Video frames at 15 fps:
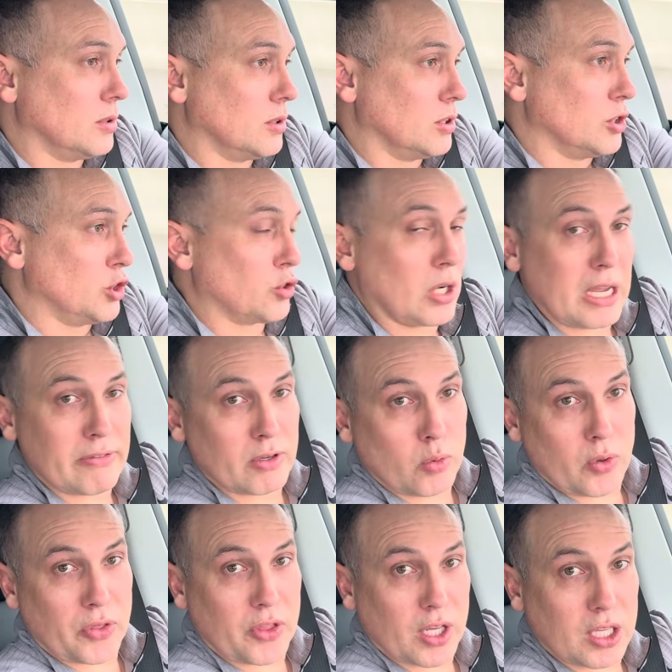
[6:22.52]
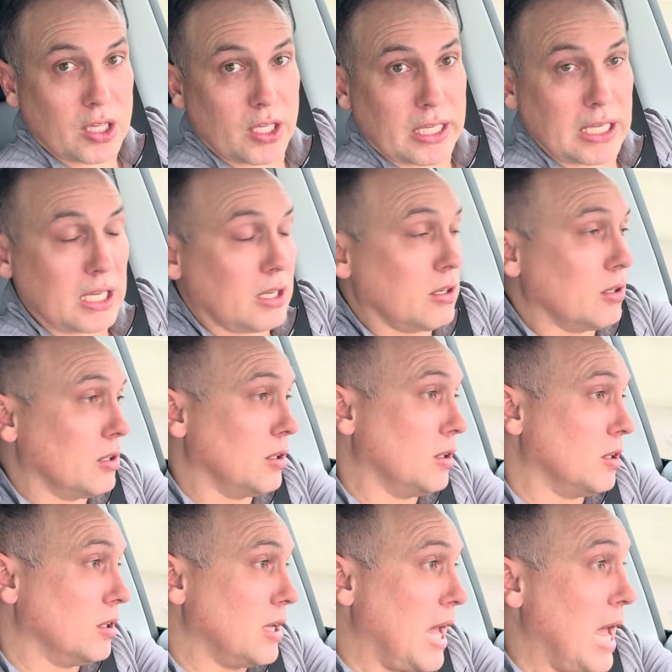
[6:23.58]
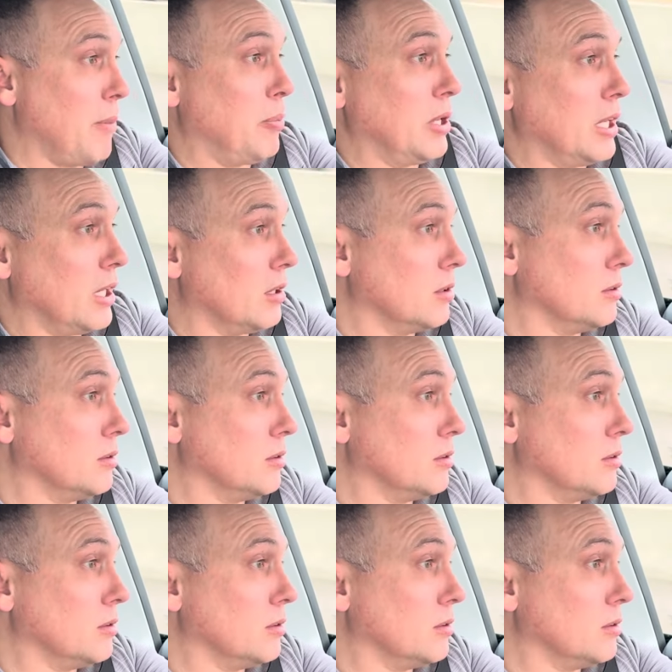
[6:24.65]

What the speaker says: drive it with the clunking happening.